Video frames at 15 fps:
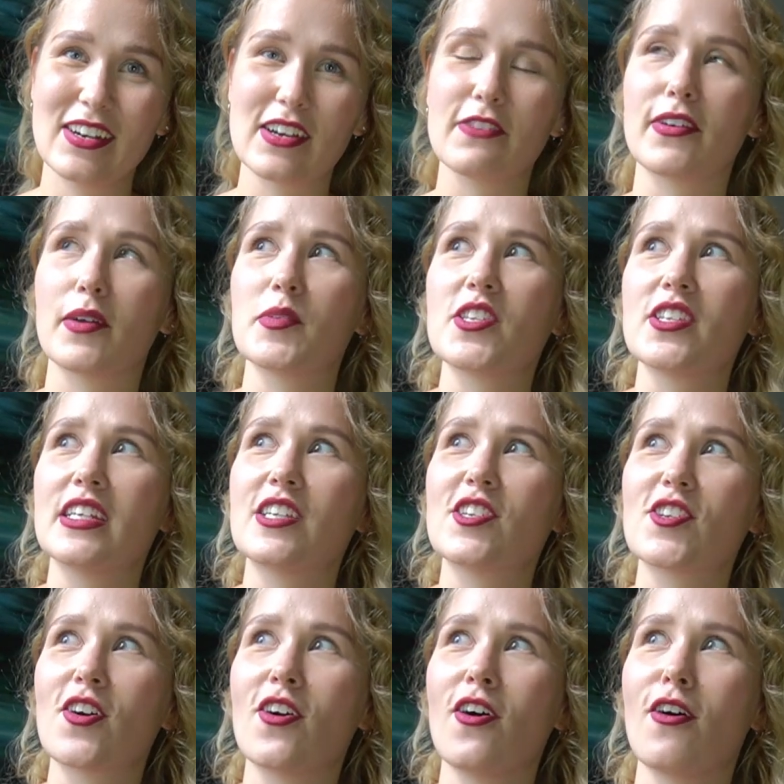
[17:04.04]
If I'm a
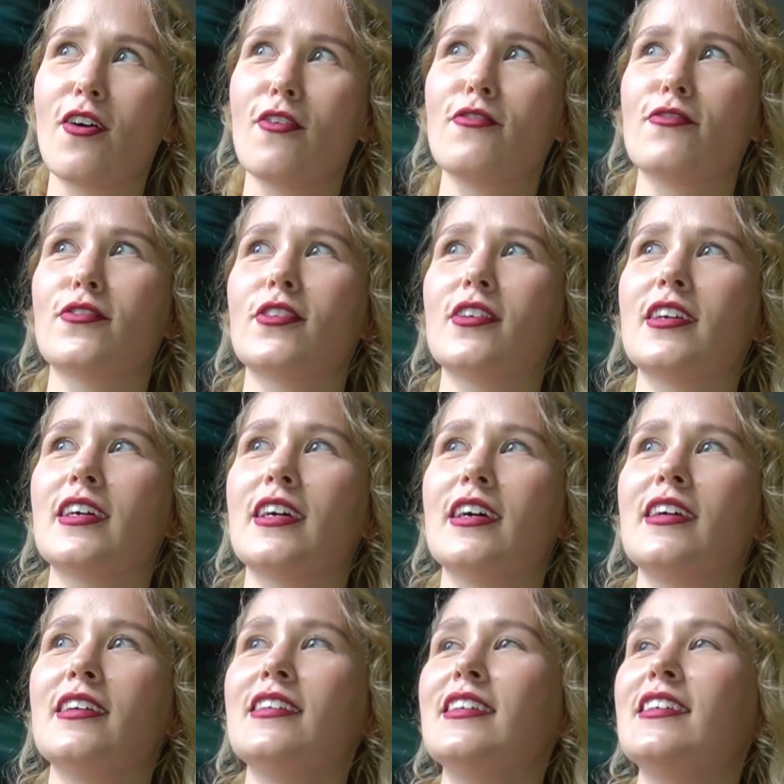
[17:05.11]
stitch off, or
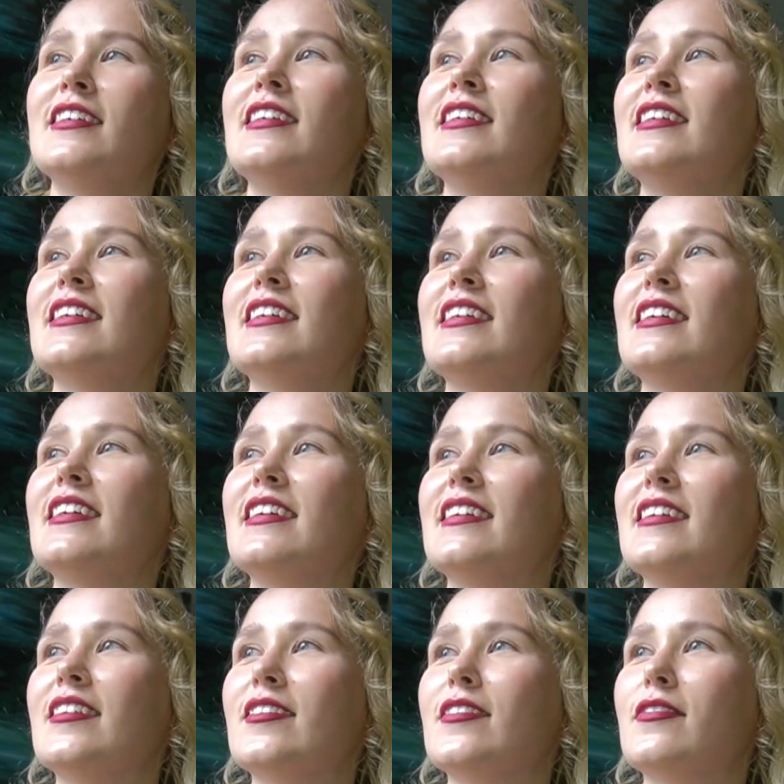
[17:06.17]

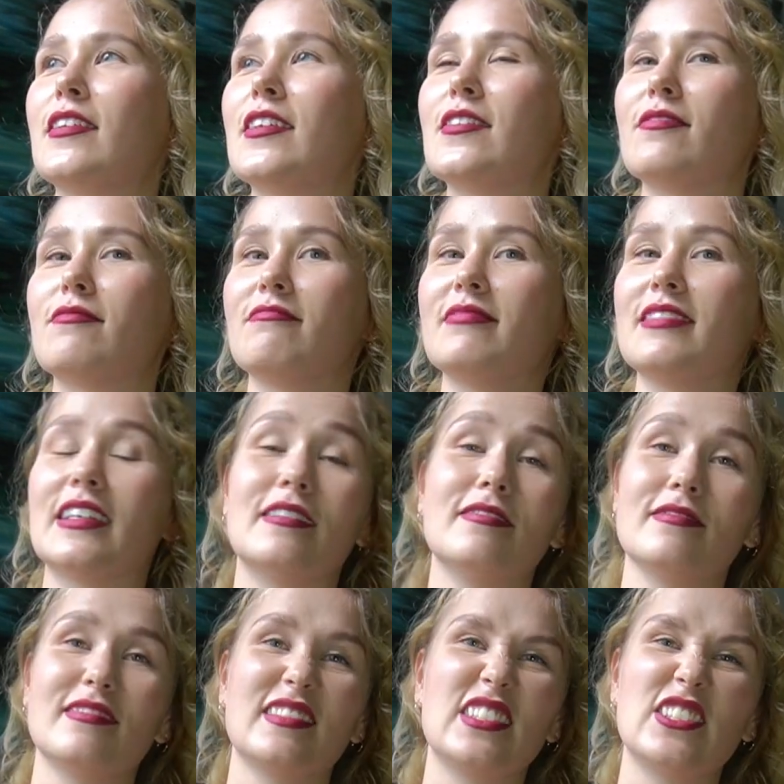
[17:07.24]
if I, yeah,
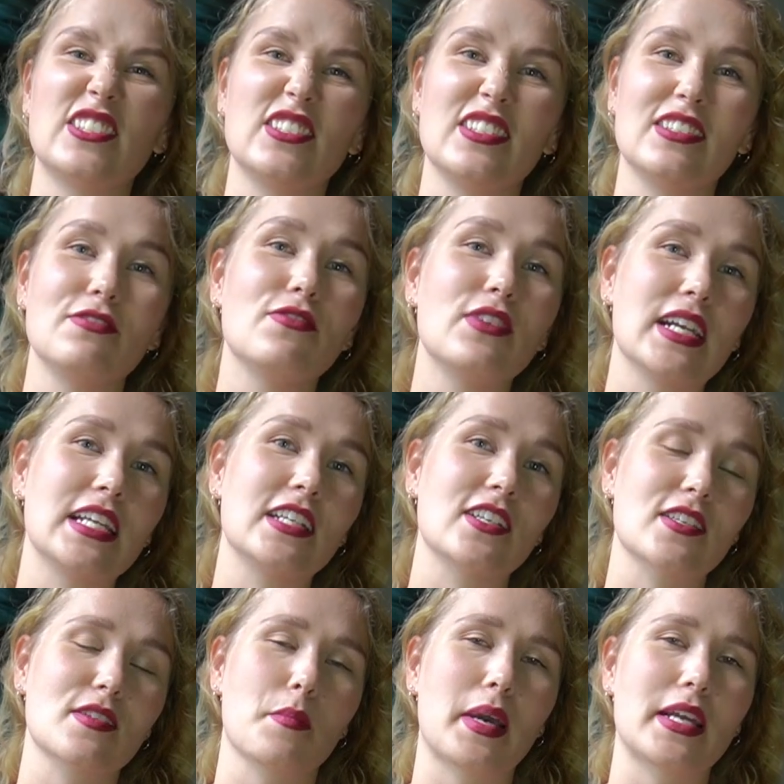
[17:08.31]
just really
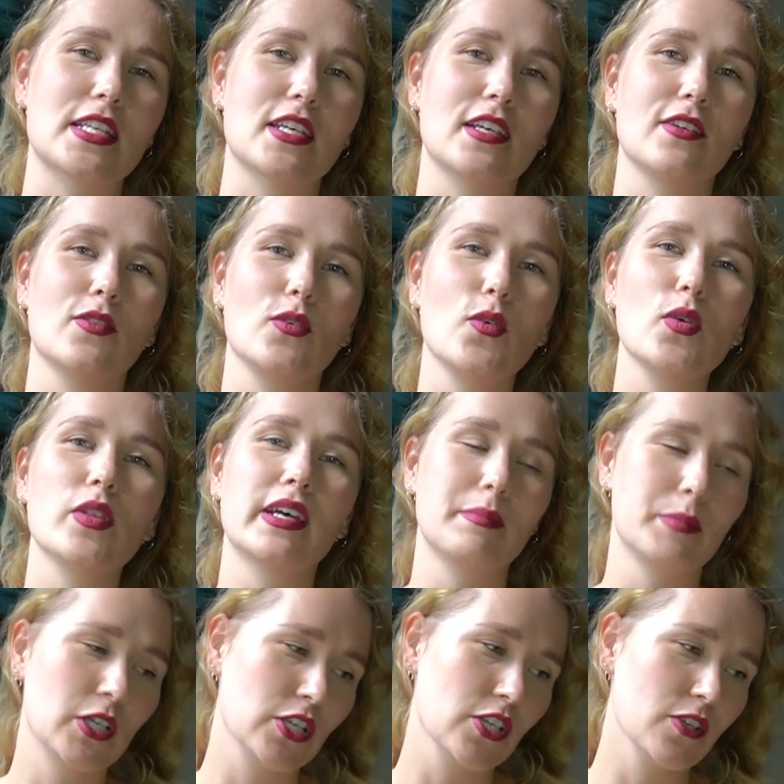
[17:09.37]
doesn't matter all that
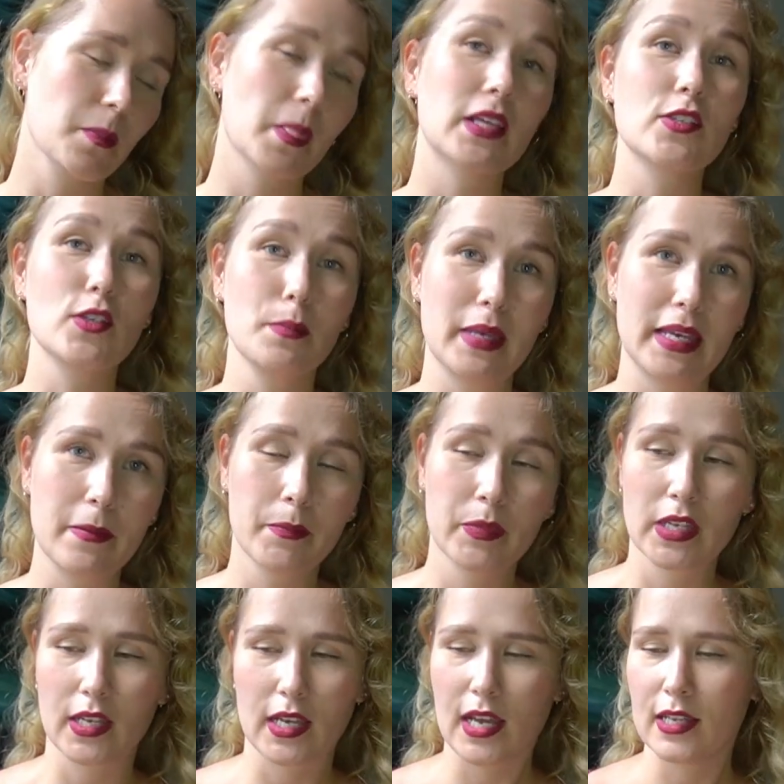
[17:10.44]
much to me.
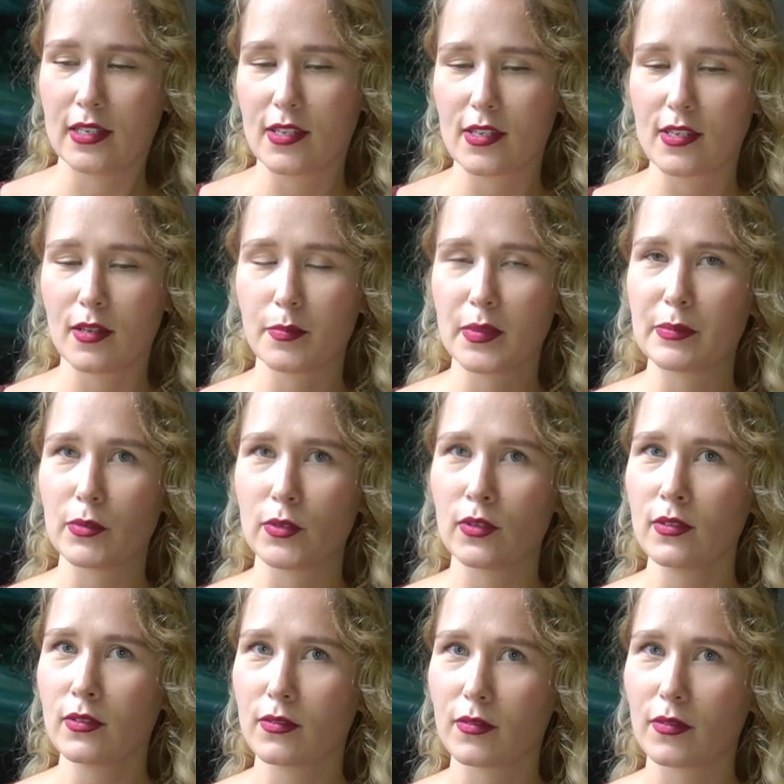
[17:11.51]
And some
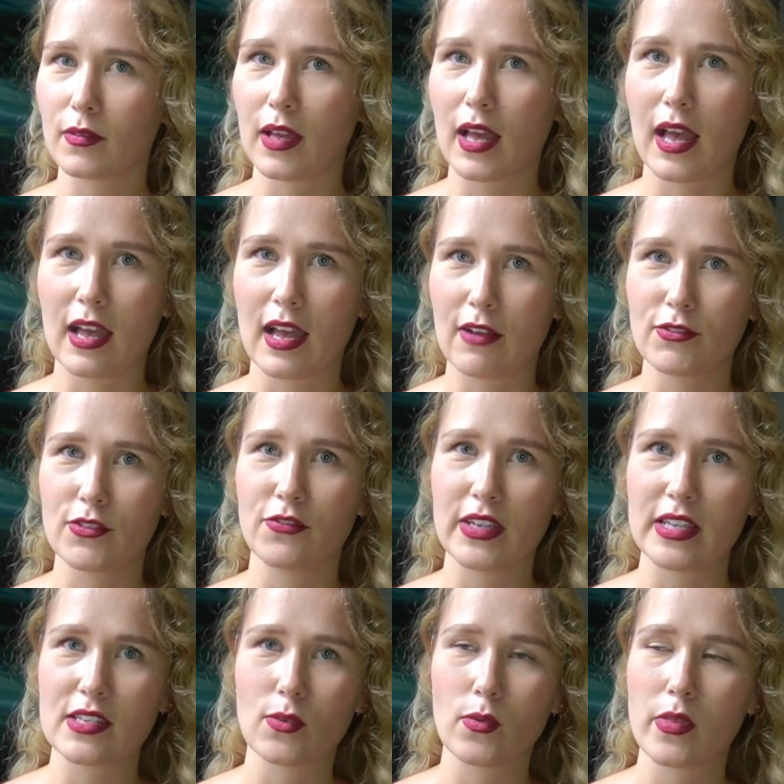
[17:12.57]
people have to
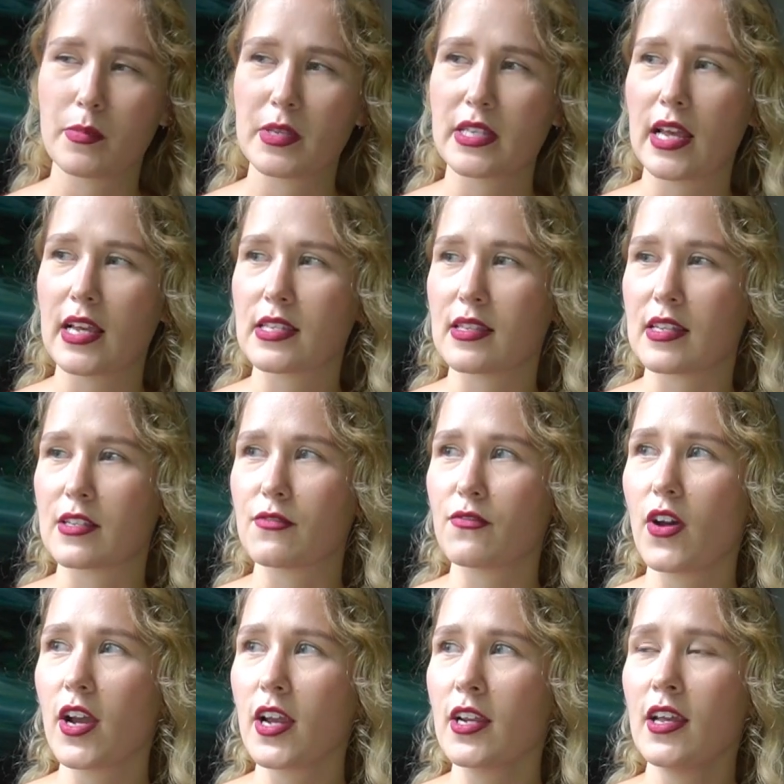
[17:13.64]
fix all the mistakes, and that's
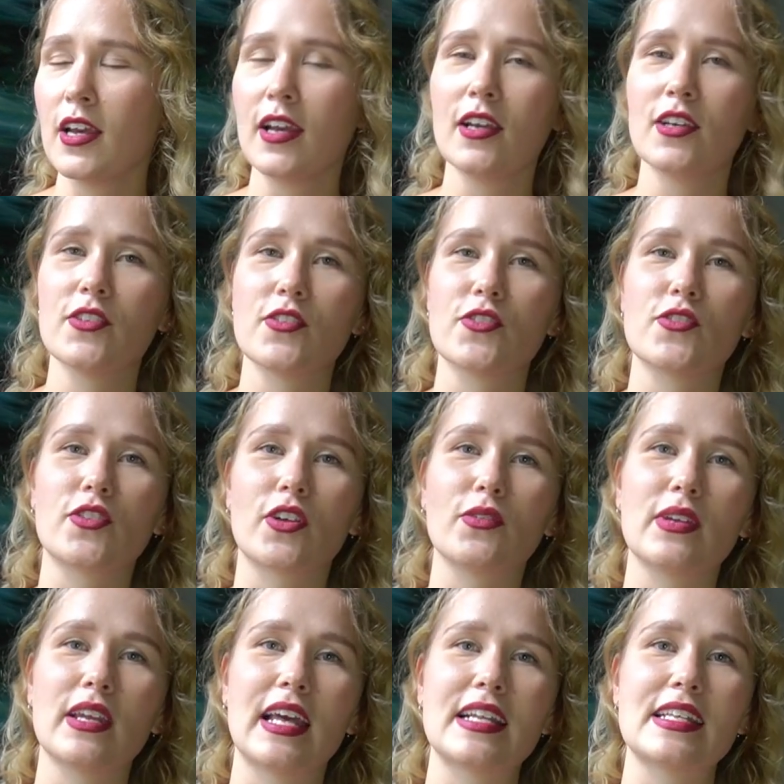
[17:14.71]
fine. Just
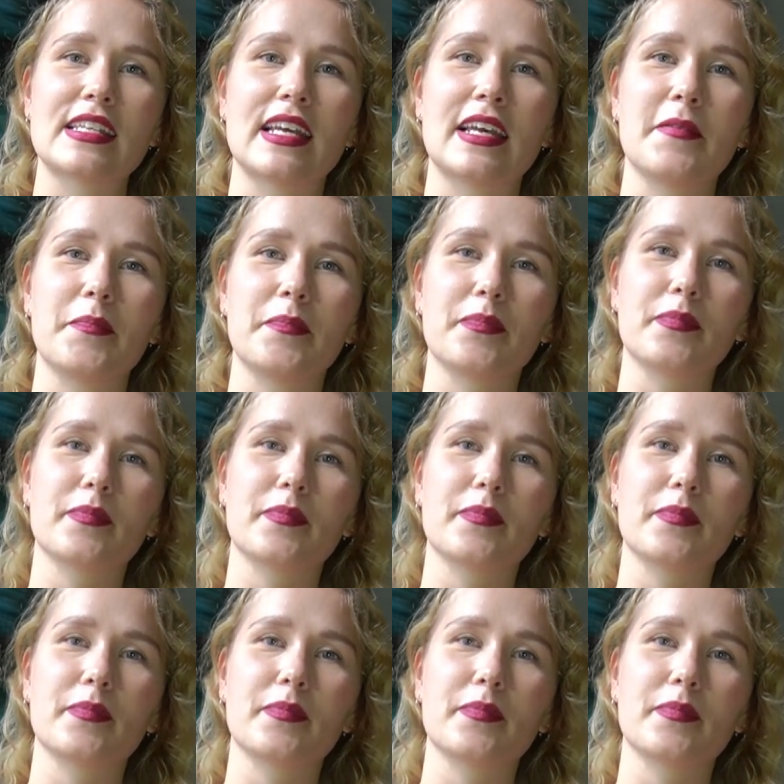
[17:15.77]
don't let it